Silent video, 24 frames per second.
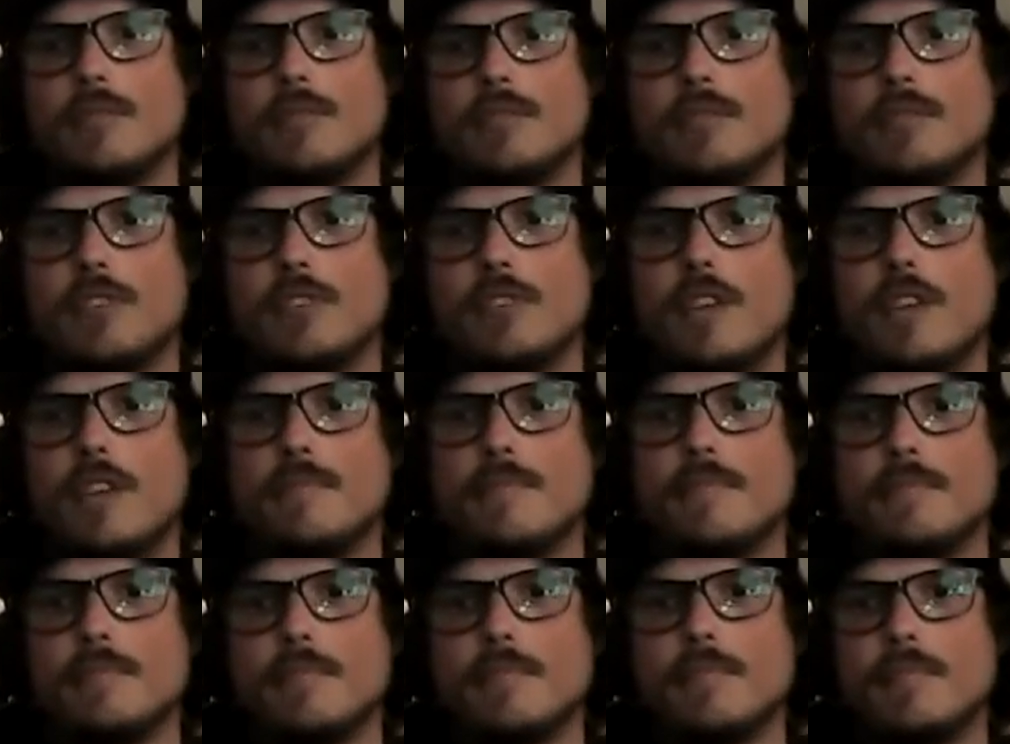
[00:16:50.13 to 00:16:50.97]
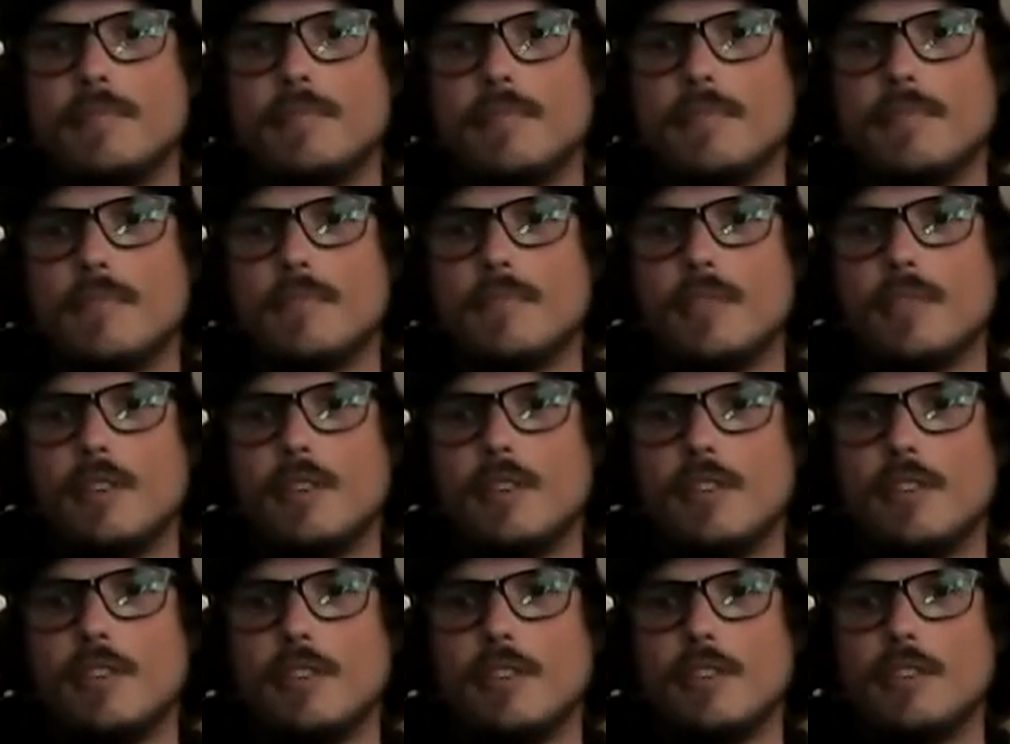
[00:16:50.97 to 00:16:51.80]
See?
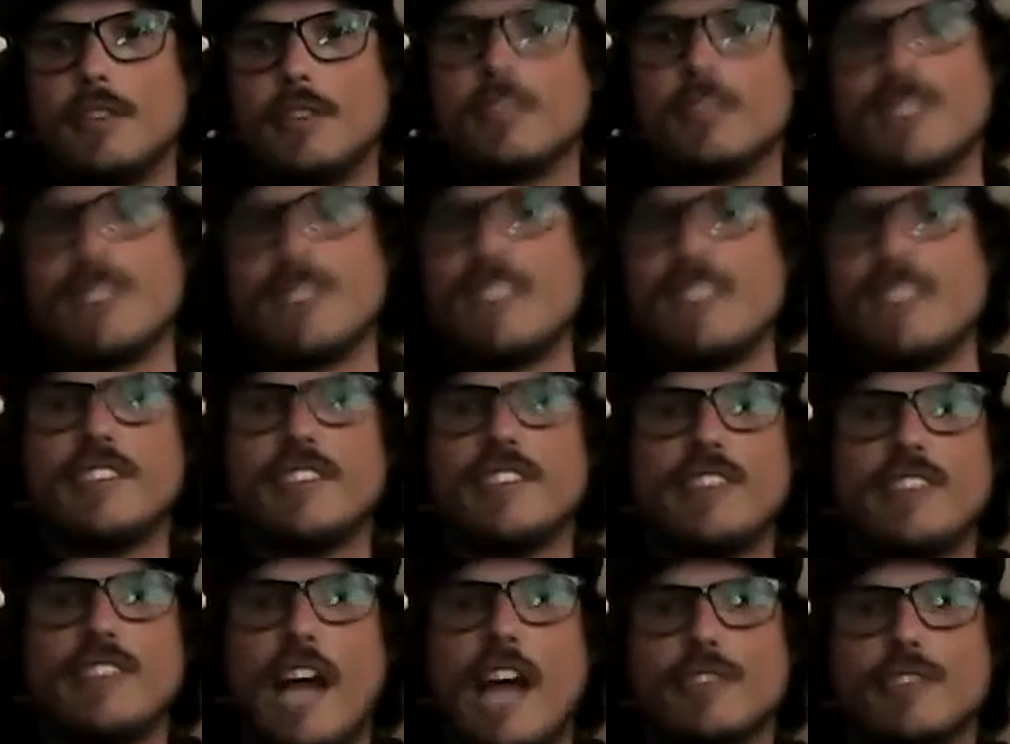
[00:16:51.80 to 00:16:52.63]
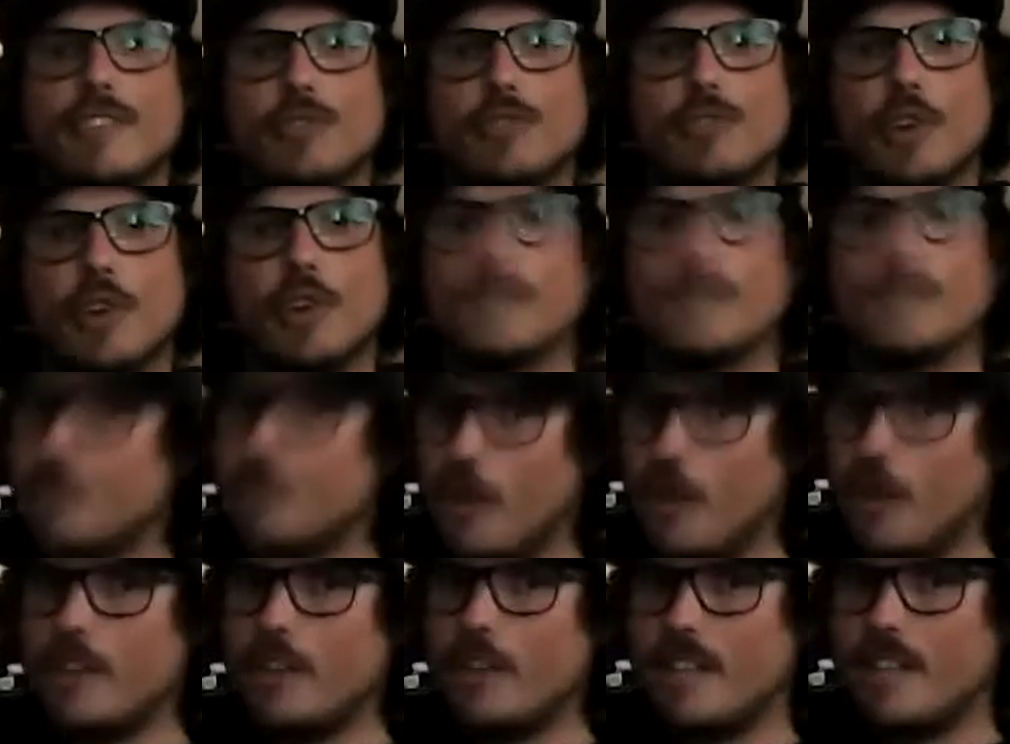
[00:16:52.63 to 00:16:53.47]
Decent sized sword.
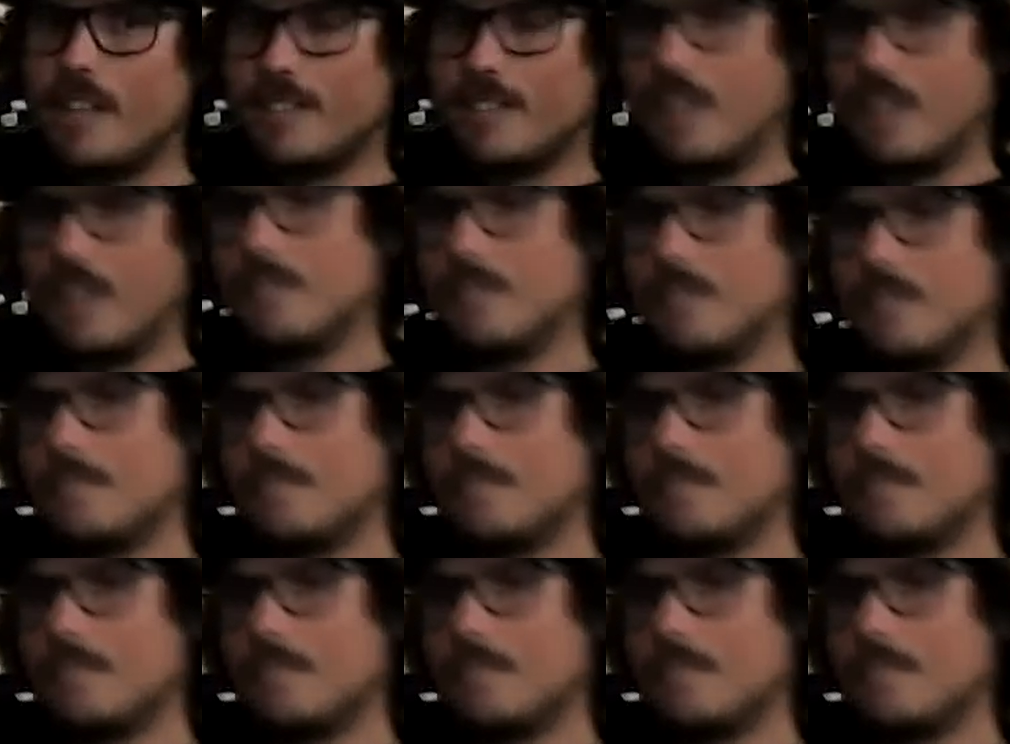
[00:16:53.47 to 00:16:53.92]
Very decent.